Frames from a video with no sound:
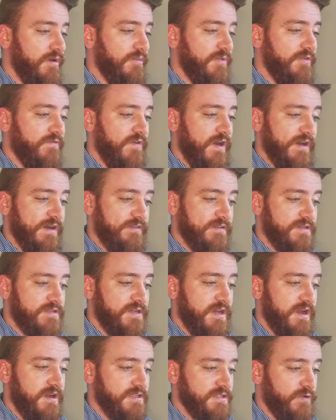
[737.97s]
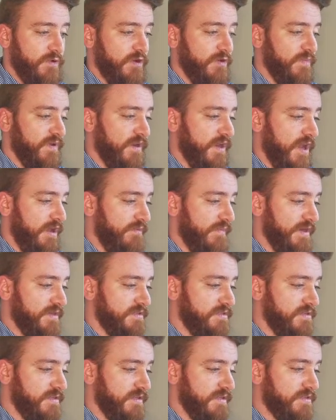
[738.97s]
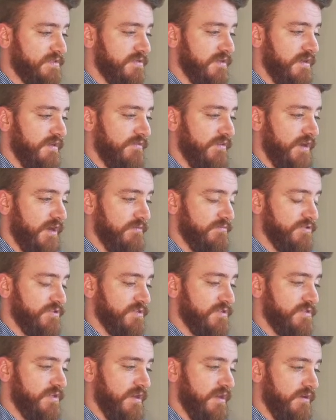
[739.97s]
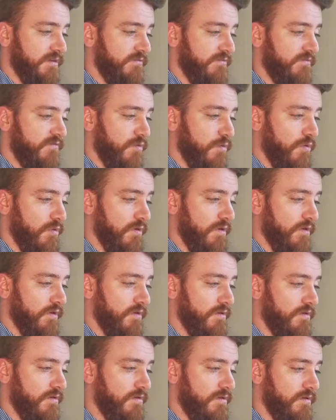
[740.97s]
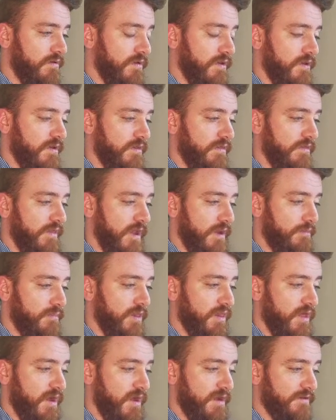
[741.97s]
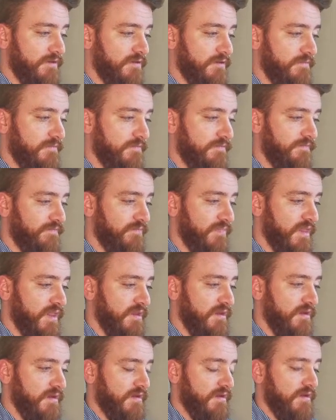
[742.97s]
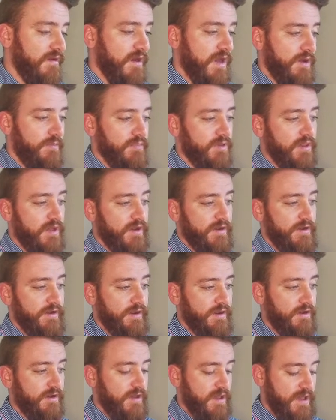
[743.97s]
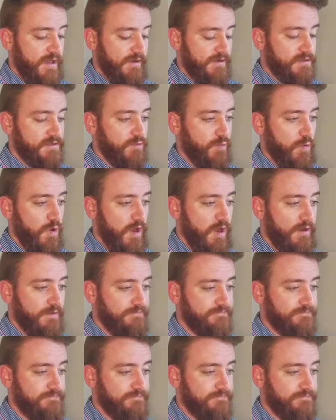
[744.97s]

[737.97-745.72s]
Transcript: Defining the size, I want it to be 9 by 6, and then I'm just saying for that plot, I'm plotting x, y.